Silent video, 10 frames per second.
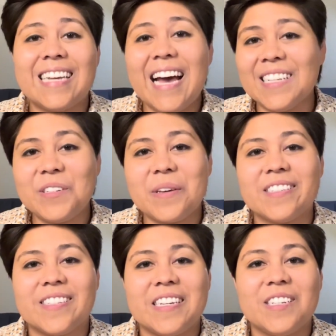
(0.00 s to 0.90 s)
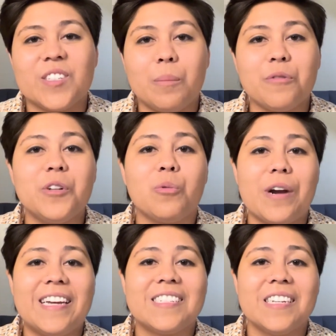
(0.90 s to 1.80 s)
As you can see, Summerville
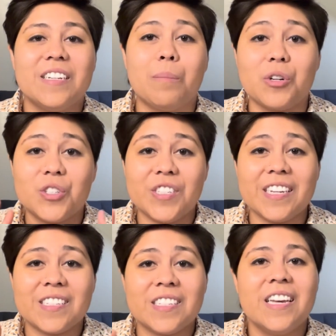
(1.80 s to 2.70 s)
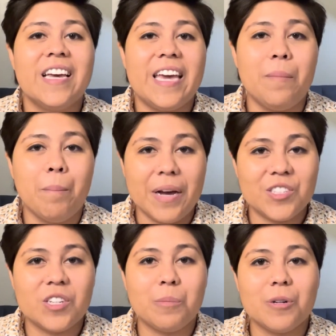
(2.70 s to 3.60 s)
ranked number 6 in best
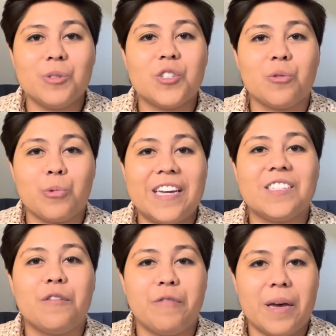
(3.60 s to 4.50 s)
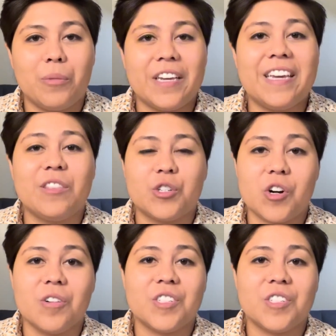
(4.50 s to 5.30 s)
suburbs to raise a family in the Charleston